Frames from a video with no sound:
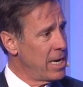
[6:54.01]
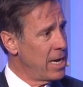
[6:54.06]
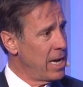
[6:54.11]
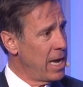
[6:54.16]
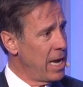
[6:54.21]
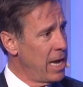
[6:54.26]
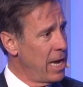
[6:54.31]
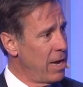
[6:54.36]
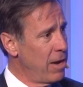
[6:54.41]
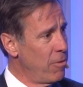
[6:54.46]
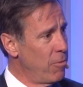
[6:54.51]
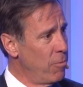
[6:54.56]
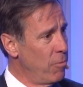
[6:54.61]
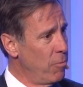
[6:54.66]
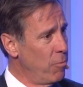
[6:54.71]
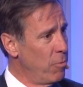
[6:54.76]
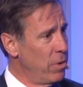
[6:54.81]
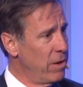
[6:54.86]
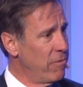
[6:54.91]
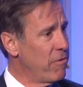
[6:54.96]
And
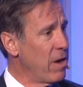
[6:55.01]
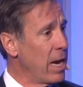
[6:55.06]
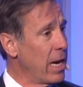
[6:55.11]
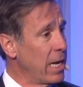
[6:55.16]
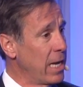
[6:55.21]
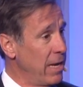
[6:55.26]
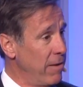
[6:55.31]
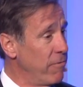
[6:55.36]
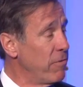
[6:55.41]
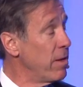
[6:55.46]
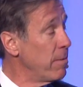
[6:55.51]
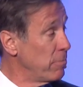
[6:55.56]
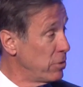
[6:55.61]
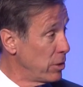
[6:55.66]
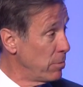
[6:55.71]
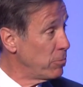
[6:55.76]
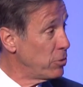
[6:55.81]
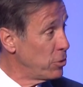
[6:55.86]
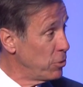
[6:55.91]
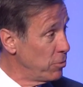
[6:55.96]
we've got to give them
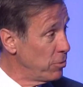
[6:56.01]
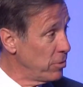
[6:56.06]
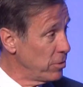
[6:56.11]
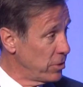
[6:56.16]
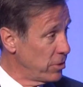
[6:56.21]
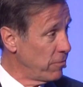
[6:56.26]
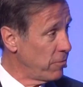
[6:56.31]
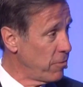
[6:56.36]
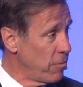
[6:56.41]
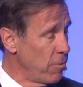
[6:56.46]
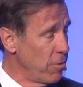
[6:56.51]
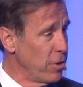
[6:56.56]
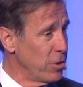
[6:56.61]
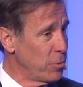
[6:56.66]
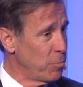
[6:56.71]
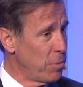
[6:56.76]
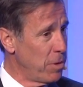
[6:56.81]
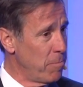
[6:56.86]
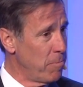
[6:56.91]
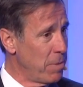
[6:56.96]
some tools, of course,
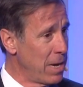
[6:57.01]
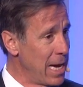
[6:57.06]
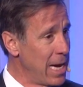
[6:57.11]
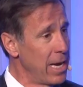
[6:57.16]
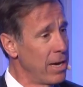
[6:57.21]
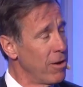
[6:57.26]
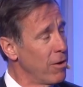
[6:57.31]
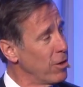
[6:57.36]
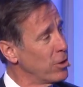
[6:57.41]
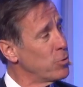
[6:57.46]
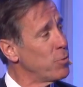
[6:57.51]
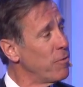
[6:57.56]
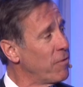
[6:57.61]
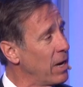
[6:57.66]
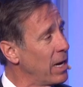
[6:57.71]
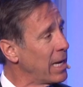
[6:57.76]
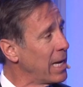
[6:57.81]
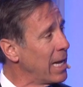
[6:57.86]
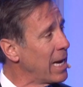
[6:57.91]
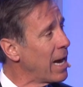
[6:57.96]
but by and large, we've got
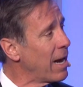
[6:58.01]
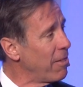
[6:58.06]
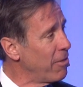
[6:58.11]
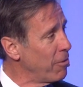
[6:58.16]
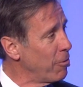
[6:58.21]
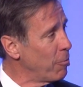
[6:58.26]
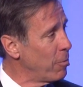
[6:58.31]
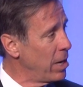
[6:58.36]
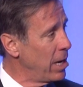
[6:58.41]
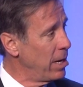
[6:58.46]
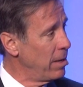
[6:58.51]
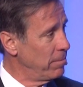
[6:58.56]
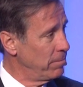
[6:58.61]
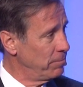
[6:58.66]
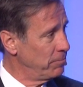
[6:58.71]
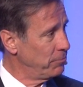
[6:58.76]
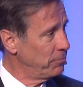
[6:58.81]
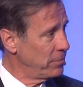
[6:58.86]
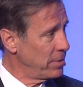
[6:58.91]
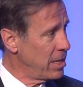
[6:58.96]
to get out of their way
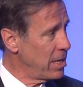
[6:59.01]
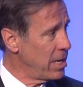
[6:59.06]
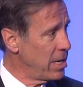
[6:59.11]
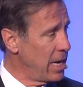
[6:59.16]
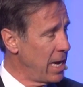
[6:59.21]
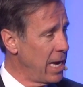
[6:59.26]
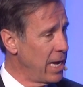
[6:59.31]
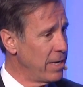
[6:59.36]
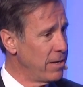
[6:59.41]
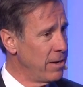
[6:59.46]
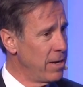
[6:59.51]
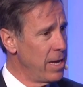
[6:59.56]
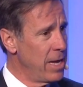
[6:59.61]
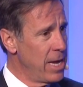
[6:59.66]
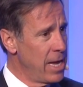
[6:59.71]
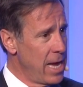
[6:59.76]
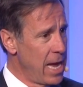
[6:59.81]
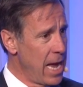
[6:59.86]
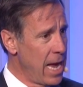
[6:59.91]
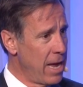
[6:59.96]

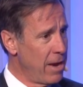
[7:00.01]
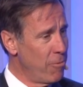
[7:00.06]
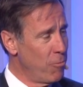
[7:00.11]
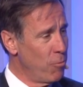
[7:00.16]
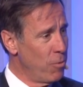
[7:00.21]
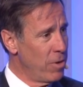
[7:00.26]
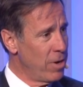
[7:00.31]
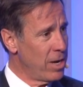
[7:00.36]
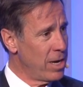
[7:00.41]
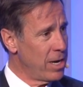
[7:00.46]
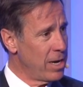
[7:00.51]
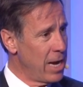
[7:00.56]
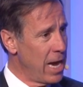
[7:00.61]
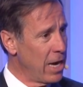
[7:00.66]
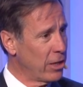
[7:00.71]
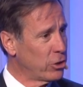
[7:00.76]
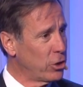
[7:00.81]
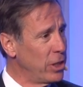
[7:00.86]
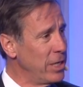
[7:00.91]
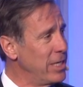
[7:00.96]
and
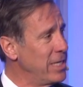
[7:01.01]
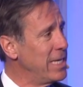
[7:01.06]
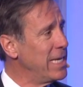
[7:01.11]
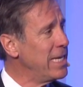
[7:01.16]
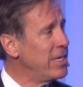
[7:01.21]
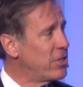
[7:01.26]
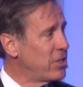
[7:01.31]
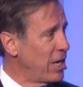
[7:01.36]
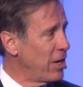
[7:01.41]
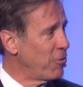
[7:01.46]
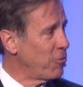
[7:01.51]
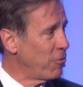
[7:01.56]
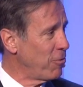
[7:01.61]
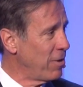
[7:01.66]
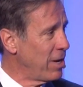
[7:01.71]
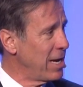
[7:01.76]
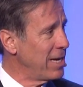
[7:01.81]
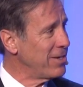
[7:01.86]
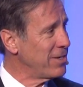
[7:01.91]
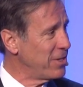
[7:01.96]
actually
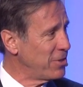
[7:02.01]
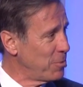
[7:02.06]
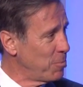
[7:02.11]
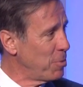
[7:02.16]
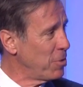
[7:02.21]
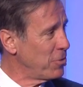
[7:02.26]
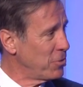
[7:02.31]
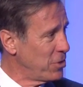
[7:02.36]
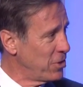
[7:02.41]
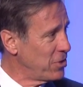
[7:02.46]
decentralize as opposed to